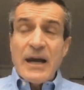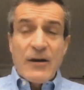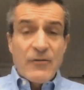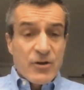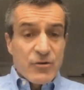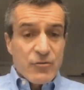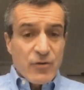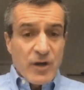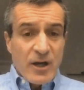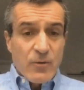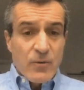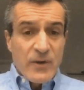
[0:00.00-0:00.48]

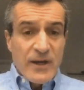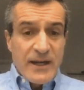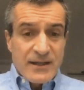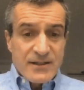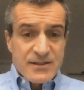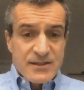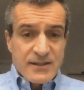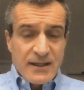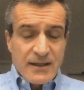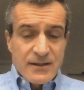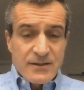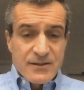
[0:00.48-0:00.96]
current runway
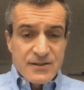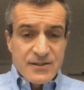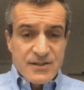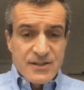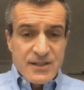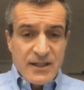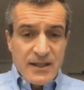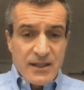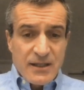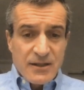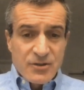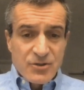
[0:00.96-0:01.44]

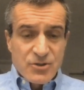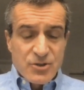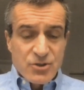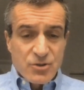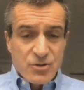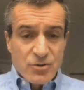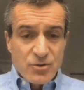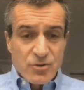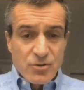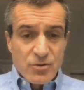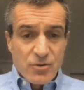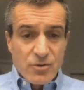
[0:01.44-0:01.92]
extends
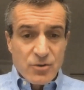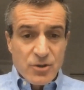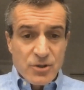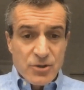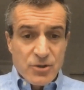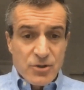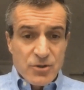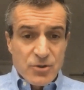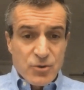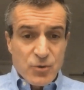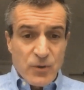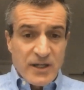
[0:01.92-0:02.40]
into
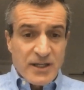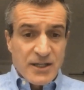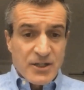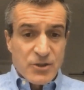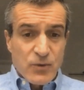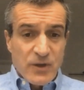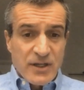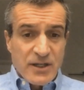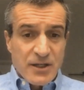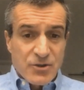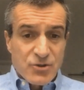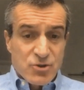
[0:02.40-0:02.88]

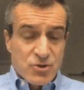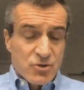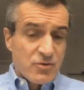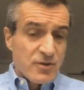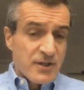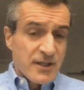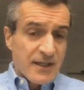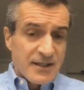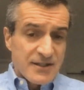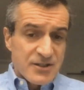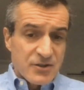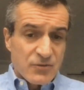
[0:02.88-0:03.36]

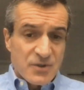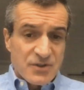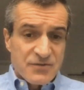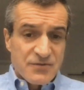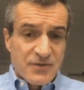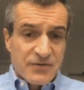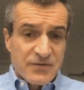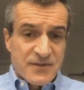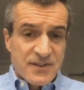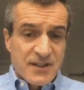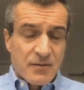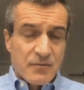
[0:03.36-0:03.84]
2022. Yes, it
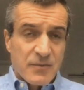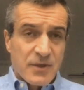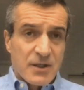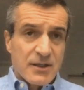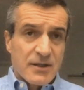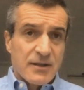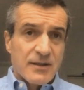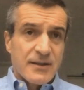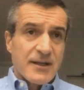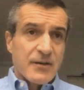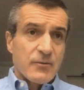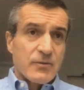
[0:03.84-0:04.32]
was 15
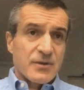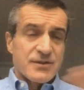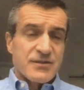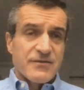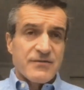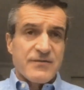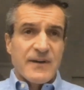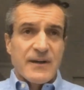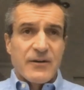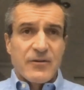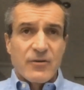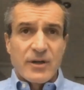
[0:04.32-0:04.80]
million. There
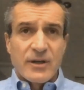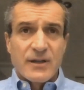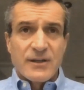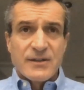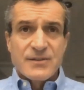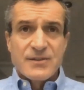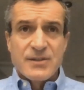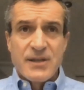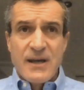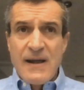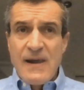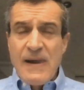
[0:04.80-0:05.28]
was a
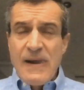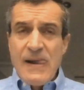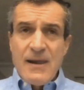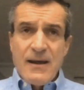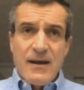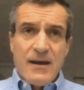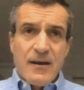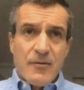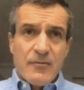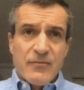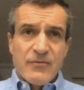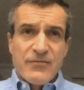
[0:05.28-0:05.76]
fundraise
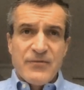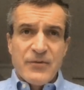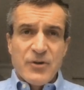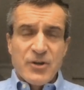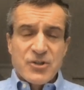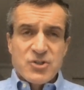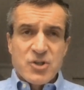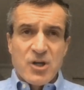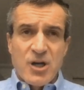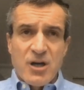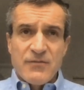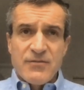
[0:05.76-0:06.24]

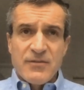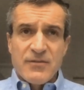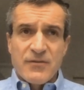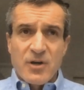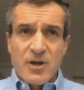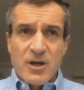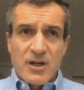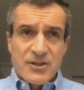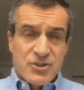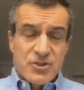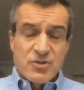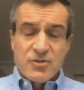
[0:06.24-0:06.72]
first half
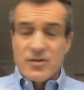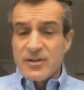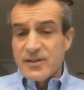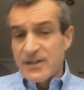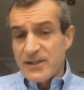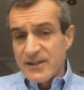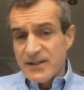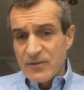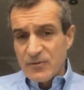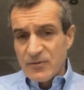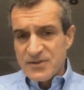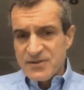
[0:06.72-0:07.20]
of last
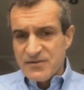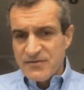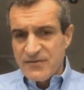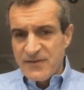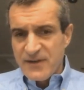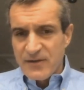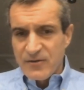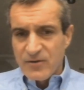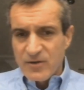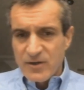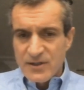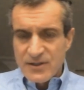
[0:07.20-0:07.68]
year. Then there was the
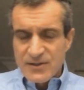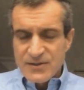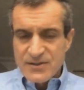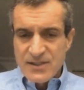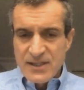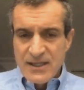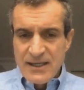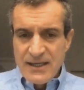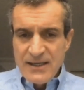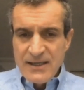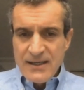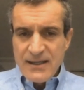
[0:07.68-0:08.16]

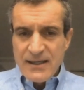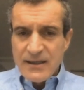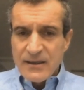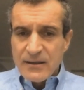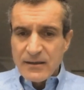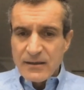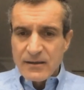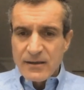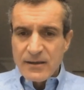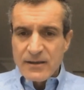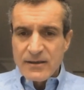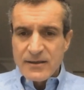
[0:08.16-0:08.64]
fundraise
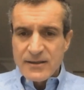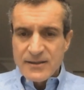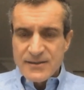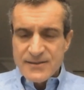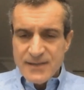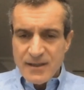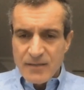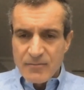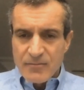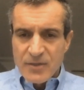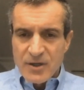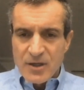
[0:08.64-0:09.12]
in
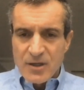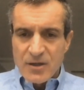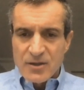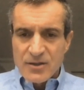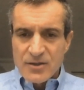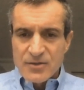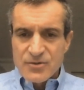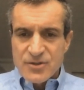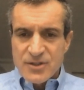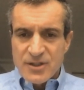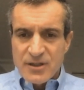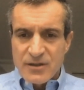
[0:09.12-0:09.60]

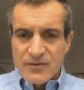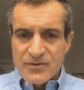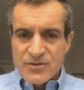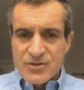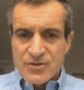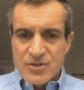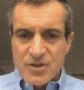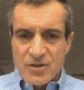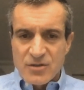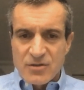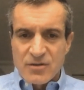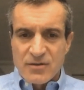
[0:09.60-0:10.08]
December to give
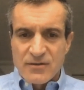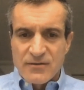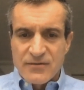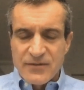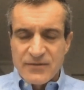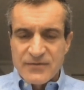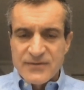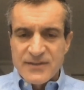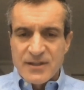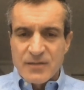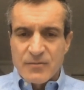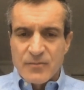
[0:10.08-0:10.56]
us a total
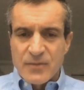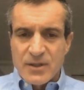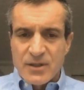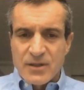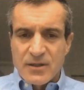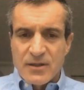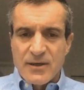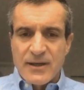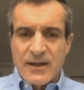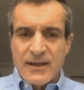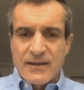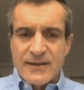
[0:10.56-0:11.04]
of 15
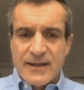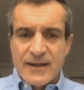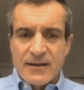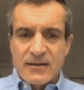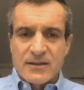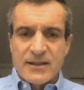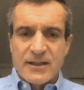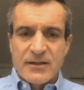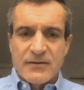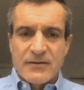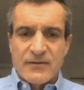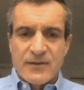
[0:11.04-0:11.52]
million, and
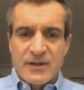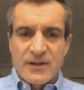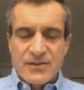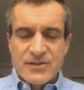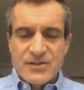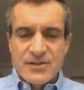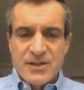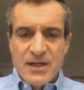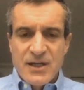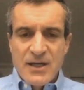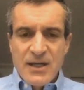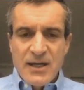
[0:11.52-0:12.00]
that'll give
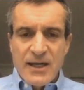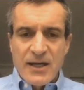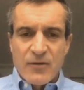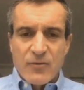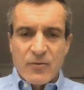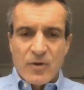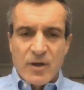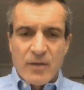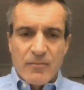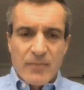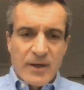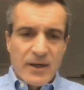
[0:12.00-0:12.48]
us
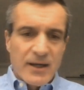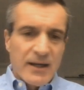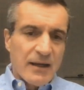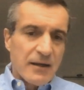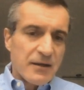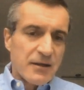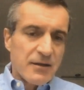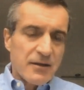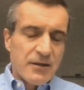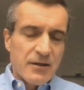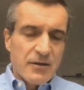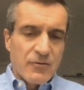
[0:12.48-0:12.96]
a
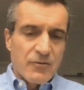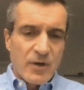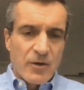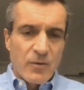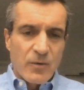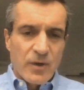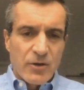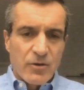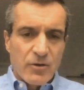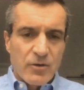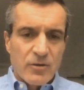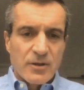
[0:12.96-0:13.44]
runway
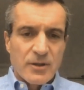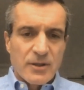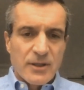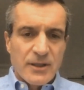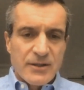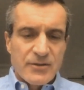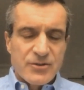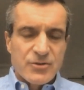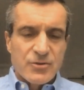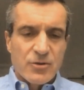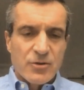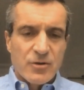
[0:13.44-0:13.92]

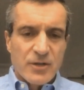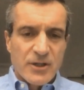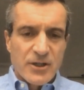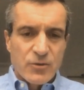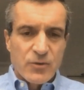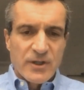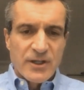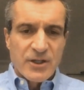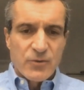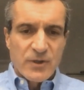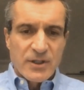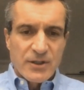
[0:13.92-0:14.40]
into
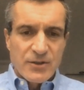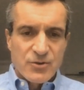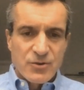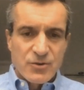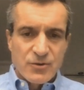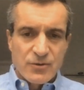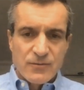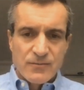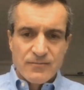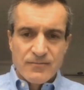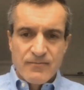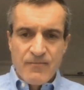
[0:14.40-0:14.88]
early
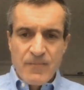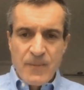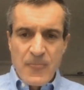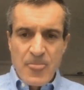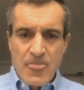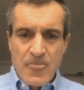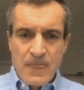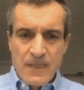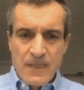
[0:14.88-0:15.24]
2022.